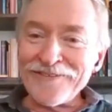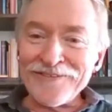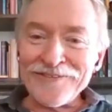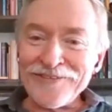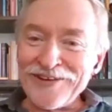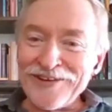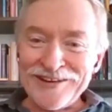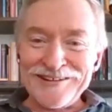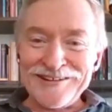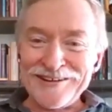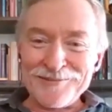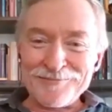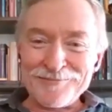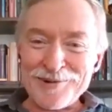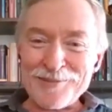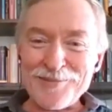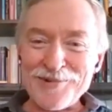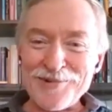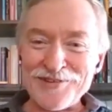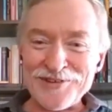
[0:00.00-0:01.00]
you know, I mean,
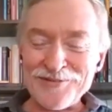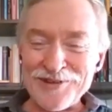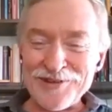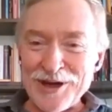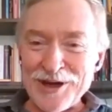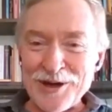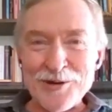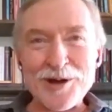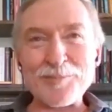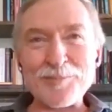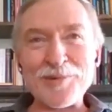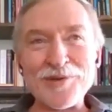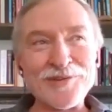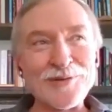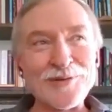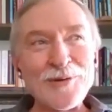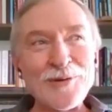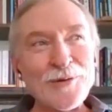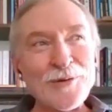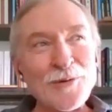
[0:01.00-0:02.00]
purpose of a co-op is
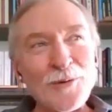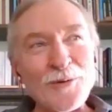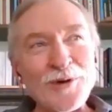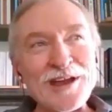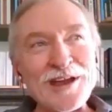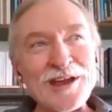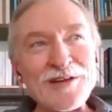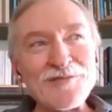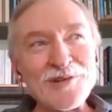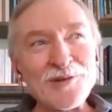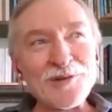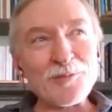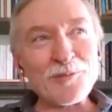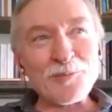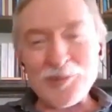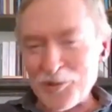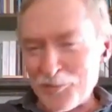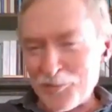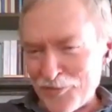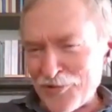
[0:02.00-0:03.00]
whatever the
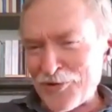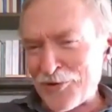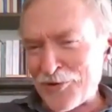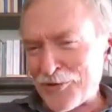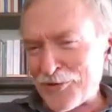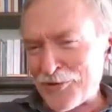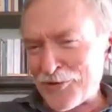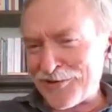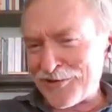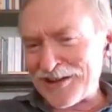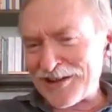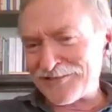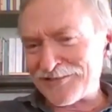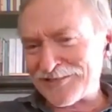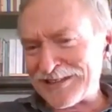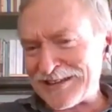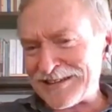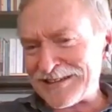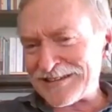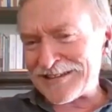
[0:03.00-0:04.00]
people who are
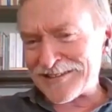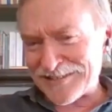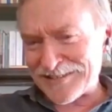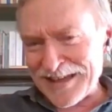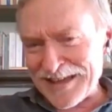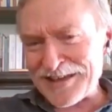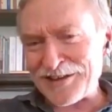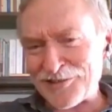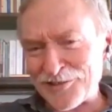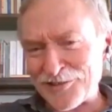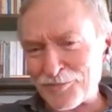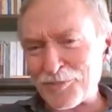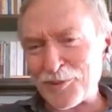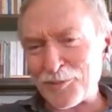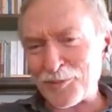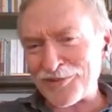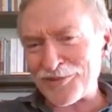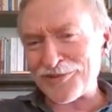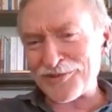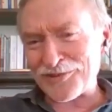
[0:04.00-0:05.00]
involved in it decide its
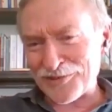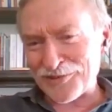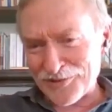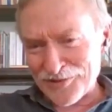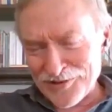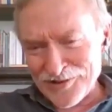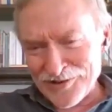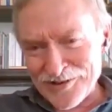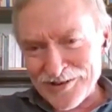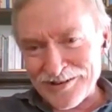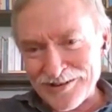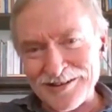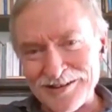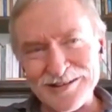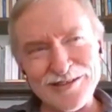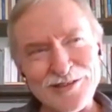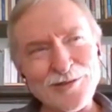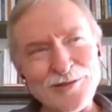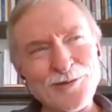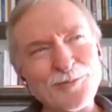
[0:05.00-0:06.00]
purposes are,
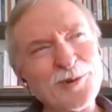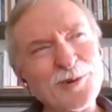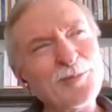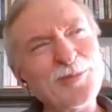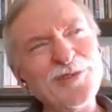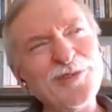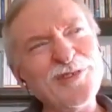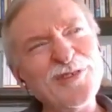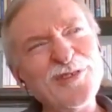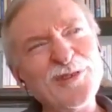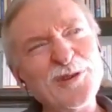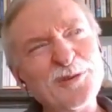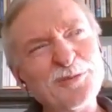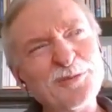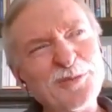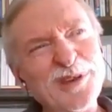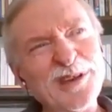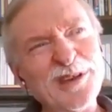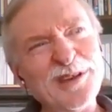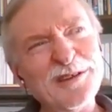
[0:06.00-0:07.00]
and those purposes could
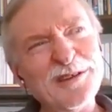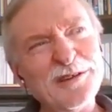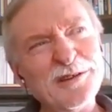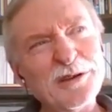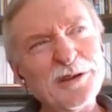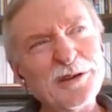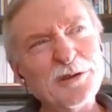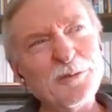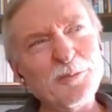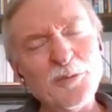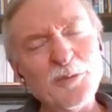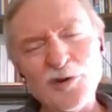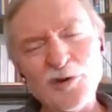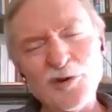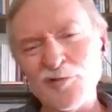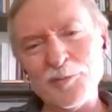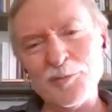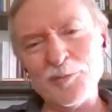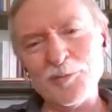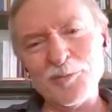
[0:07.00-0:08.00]
be
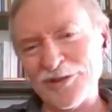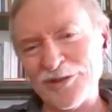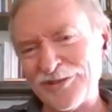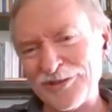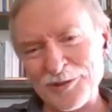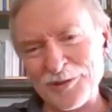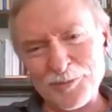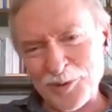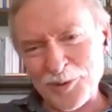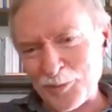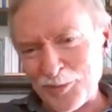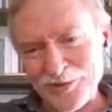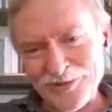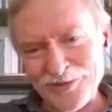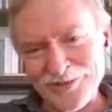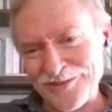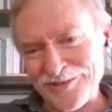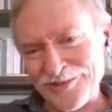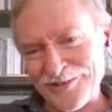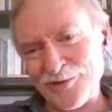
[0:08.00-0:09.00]
movement building
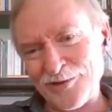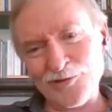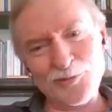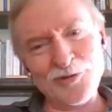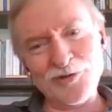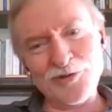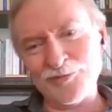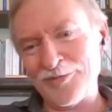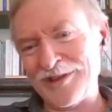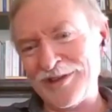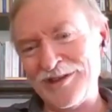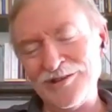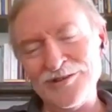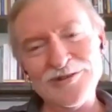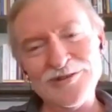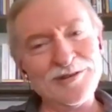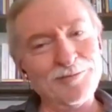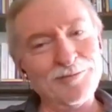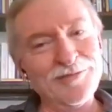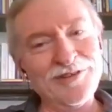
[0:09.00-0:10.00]
purposes. Those movement, and you
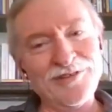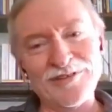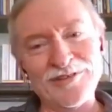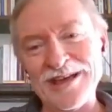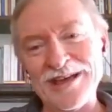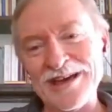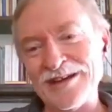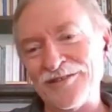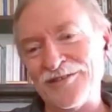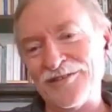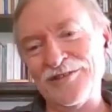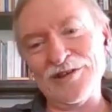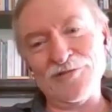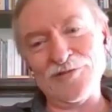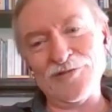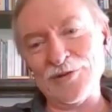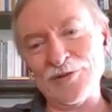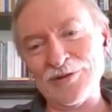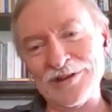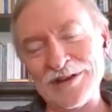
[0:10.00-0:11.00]
could, there's a lot of stuff
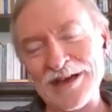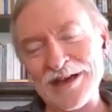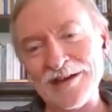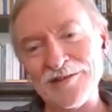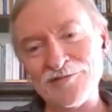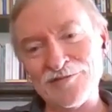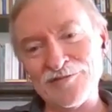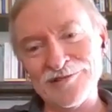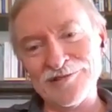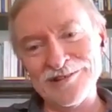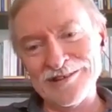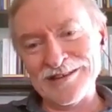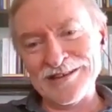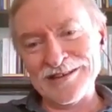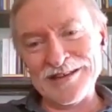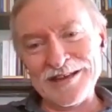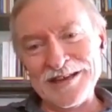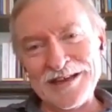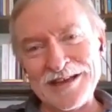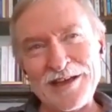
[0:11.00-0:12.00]
you could have
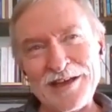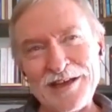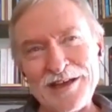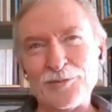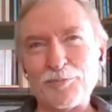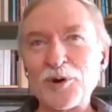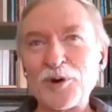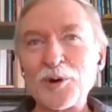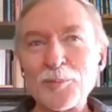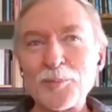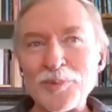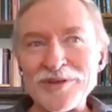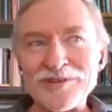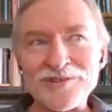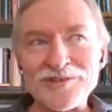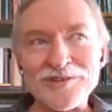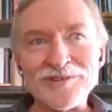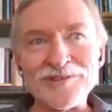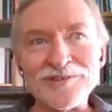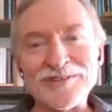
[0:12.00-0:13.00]
as
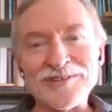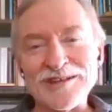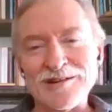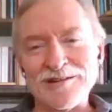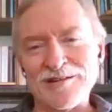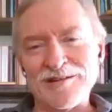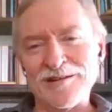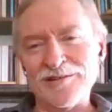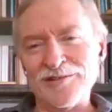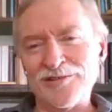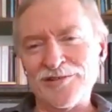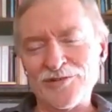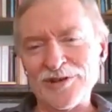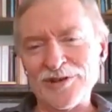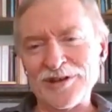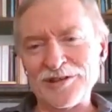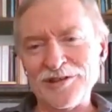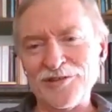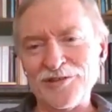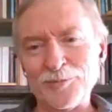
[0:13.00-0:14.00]
purposes that aren't
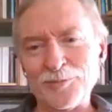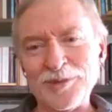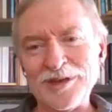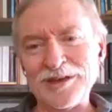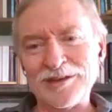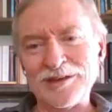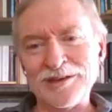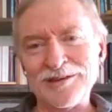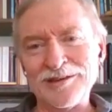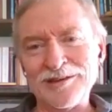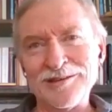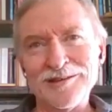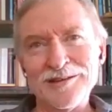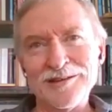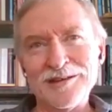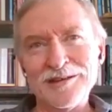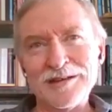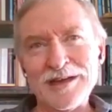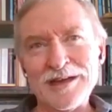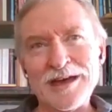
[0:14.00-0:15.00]
strictly speaking
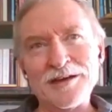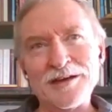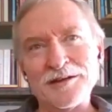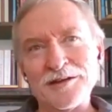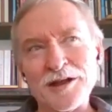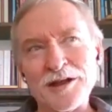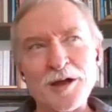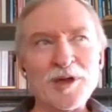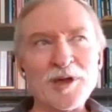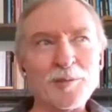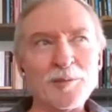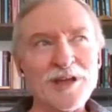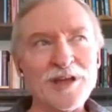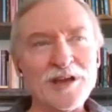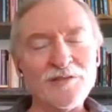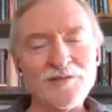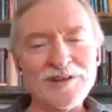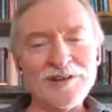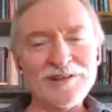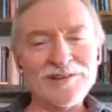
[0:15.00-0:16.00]
economic
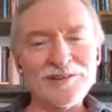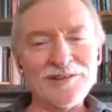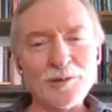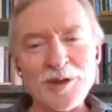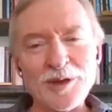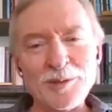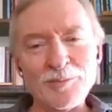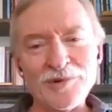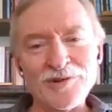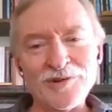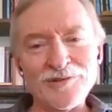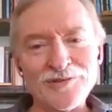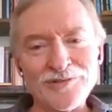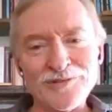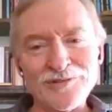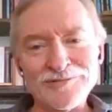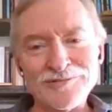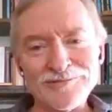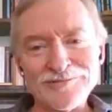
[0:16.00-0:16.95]
benefit to the members.